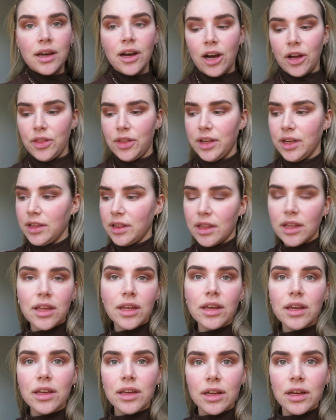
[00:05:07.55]
I think
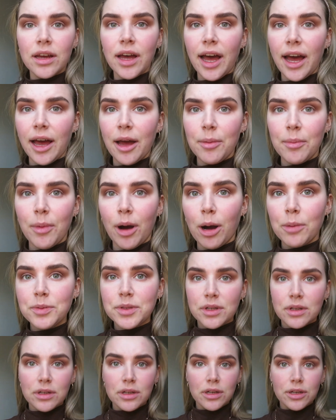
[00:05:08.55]
the
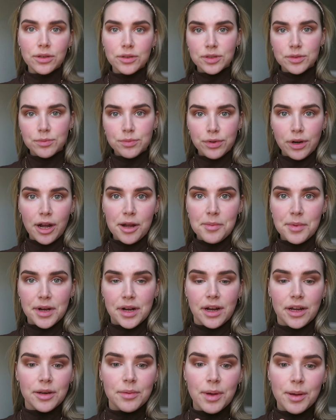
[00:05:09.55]
optical illusion primer
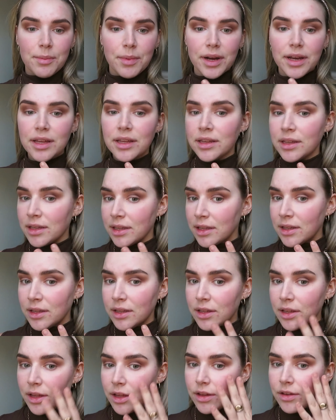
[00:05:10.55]
kind of made my
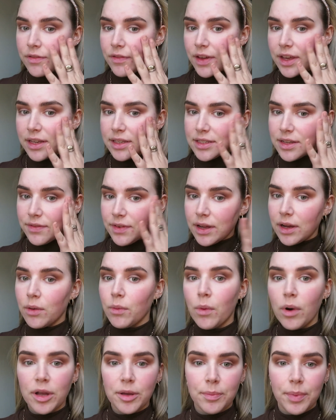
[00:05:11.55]
face have like a
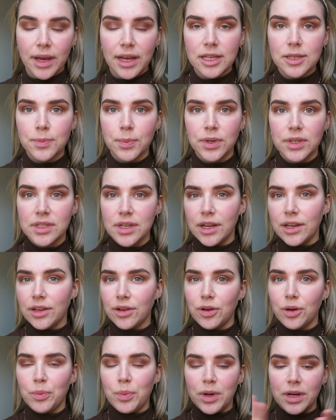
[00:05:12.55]
white base, but it's kind of
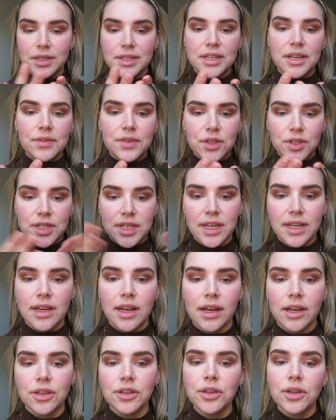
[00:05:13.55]
good because it gives your skin
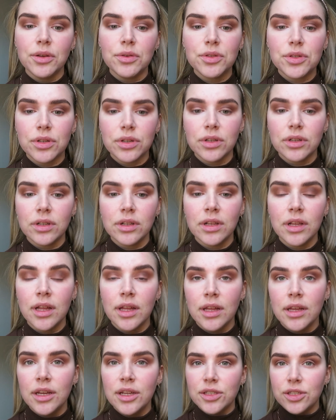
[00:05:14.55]
like a neutral
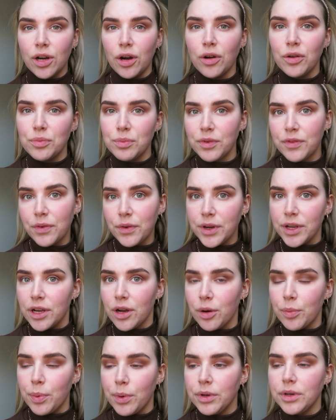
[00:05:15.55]
tone before you
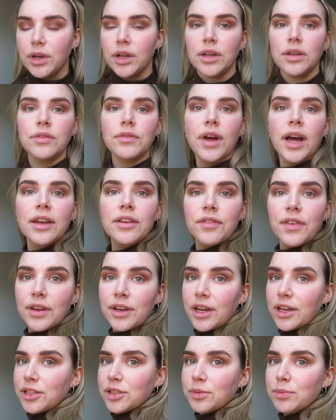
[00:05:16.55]
go putting on any
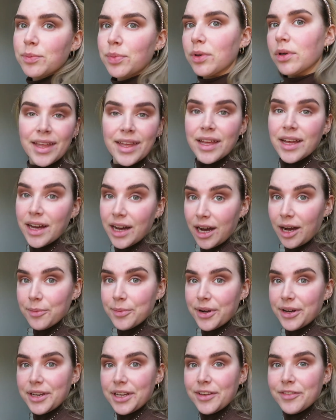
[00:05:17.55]
foundation. But
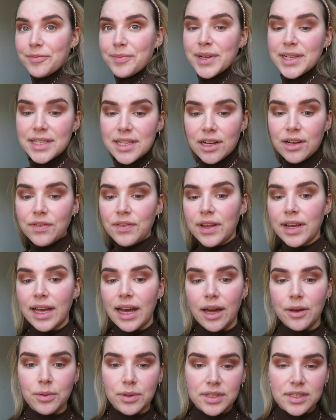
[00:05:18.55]
I'm kind of giving myself like
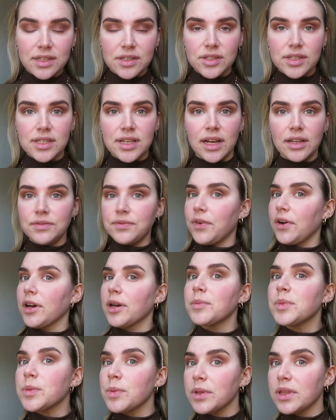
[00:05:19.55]
Edward Scissorhand
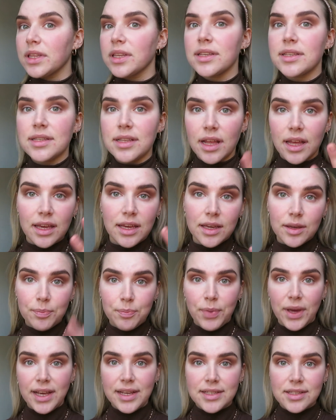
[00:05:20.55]
vibes with this
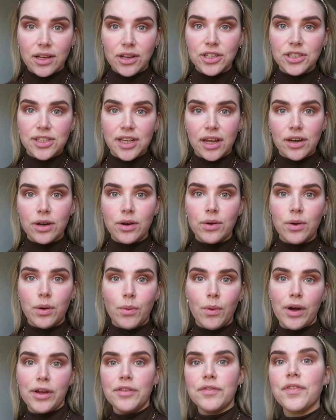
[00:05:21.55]
like base eyeshadow, a
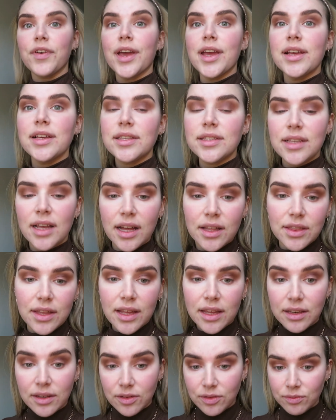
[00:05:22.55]
white face, and
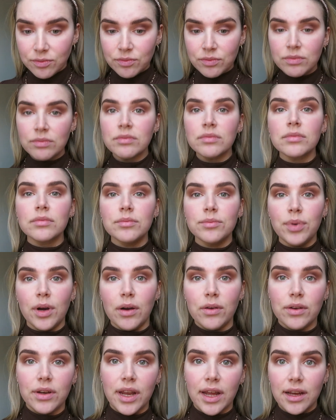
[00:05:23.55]
then
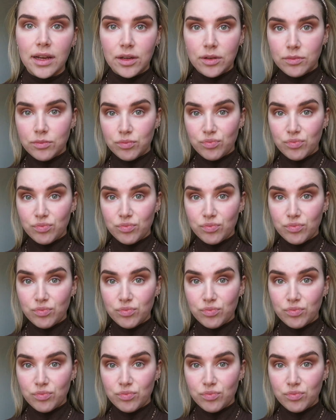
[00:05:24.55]
polo neck.